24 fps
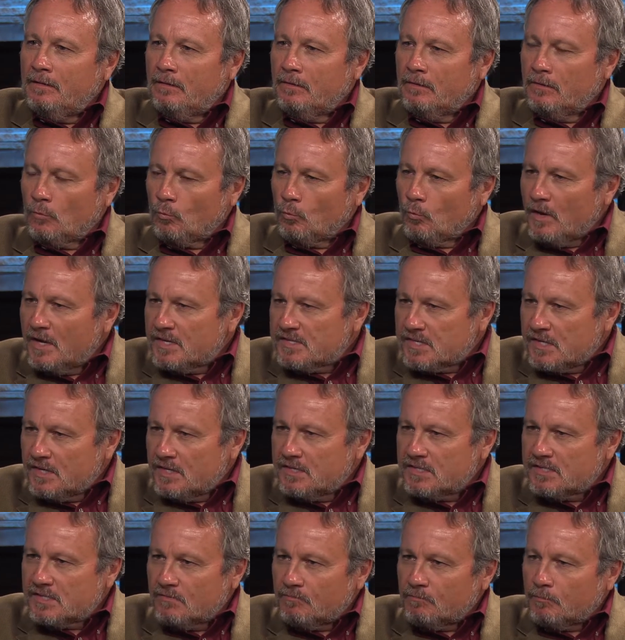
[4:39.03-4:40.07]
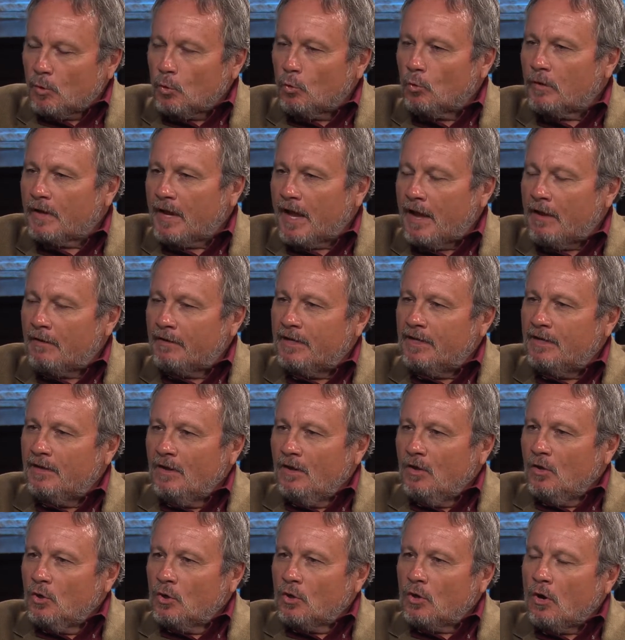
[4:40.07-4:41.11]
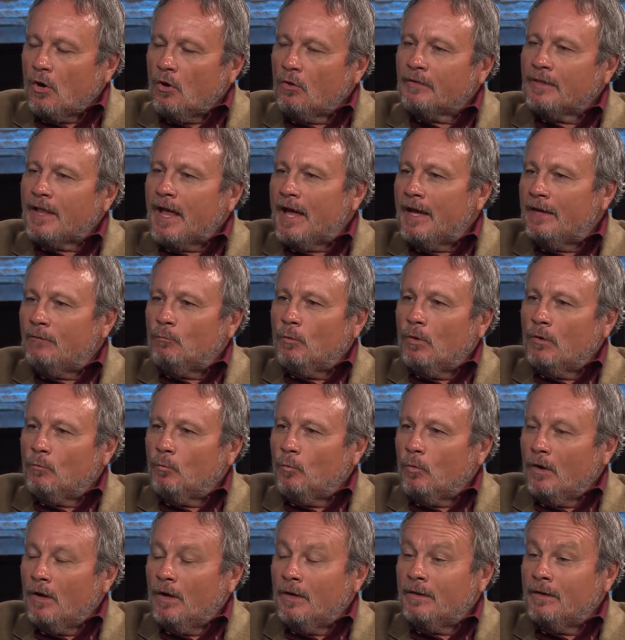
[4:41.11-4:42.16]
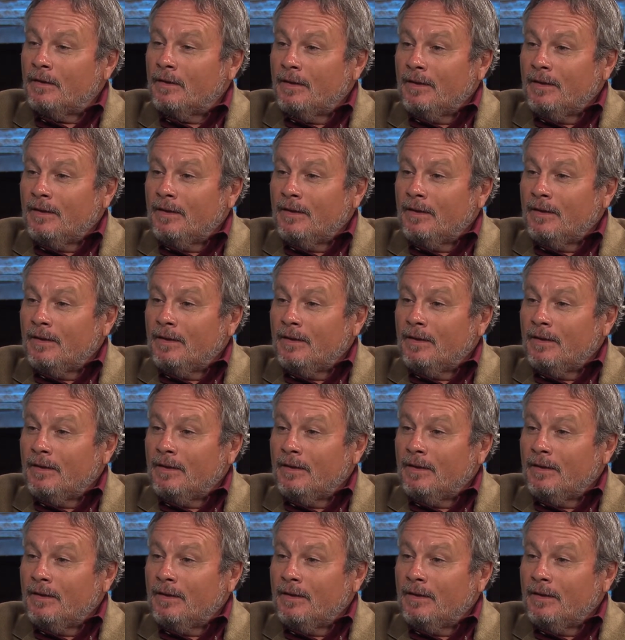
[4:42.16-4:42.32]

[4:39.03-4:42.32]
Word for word: the residents of Polk County call 911,